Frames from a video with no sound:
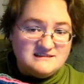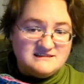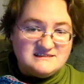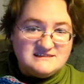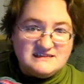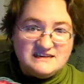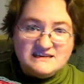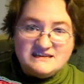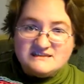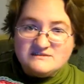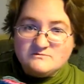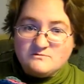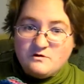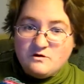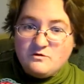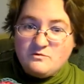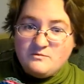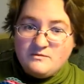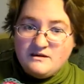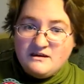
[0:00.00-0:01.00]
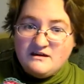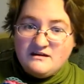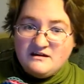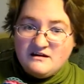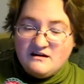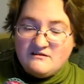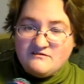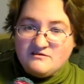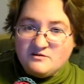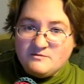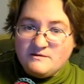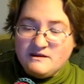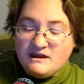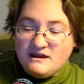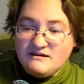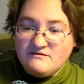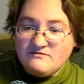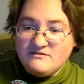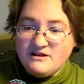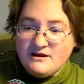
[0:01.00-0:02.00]
6 won't be enough. It'll be
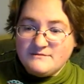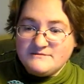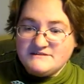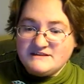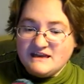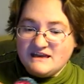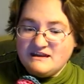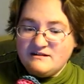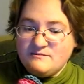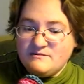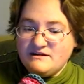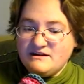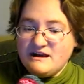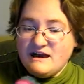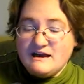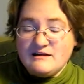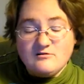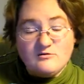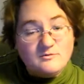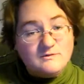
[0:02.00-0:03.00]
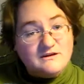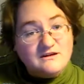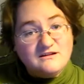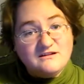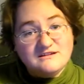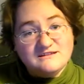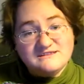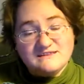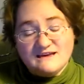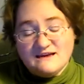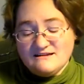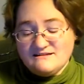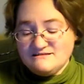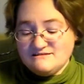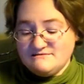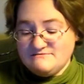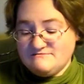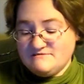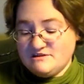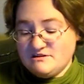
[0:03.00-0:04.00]
kind of lopsided, but 9 will be a good size.
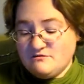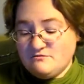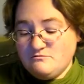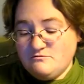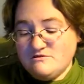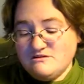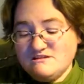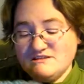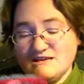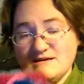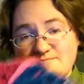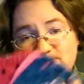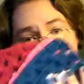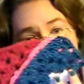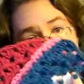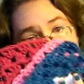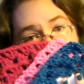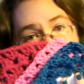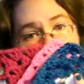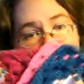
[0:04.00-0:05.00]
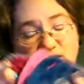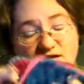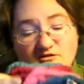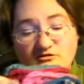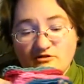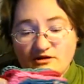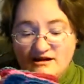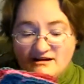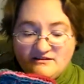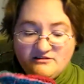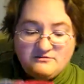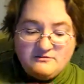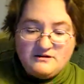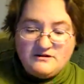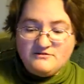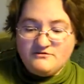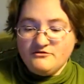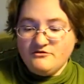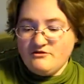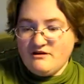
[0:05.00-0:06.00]
So we'll see. Granny
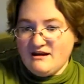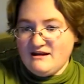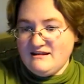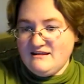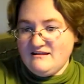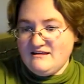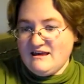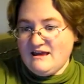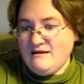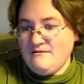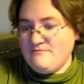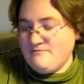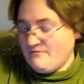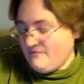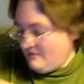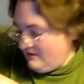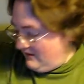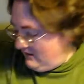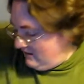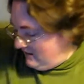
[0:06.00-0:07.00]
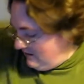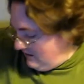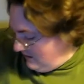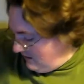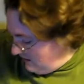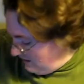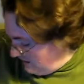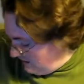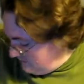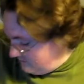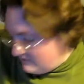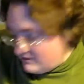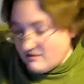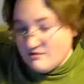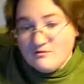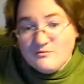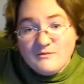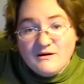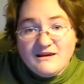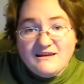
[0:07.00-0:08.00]
squares for Granny a Day.
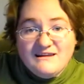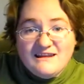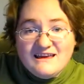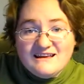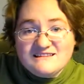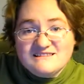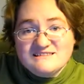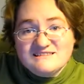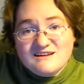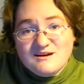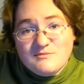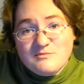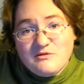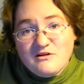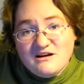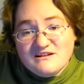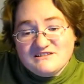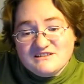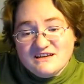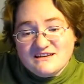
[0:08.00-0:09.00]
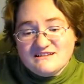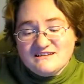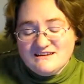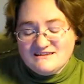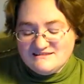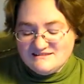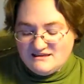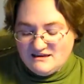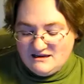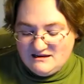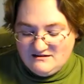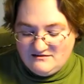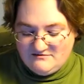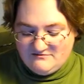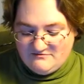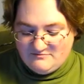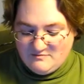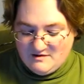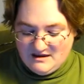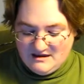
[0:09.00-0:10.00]
My next project has kind
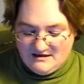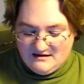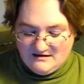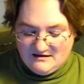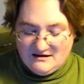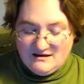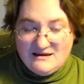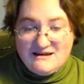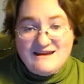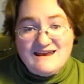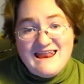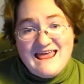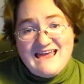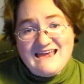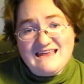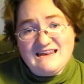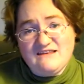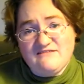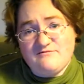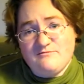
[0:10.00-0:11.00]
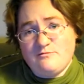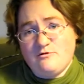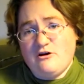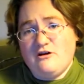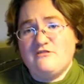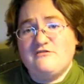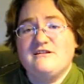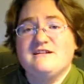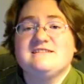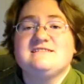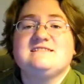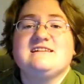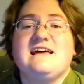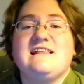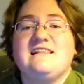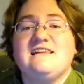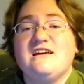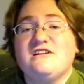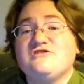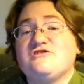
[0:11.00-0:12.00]
of made negative progress,
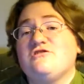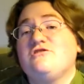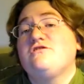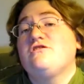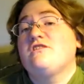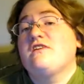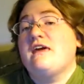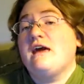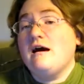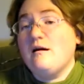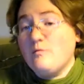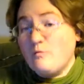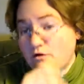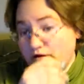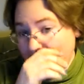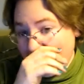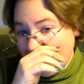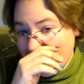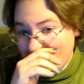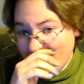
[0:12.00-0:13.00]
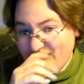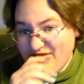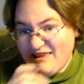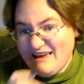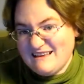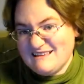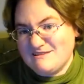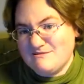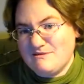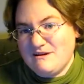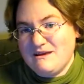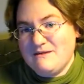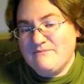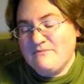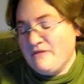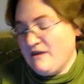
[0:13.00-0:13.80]
sadly. I showed you the Cowboy Cowl last week,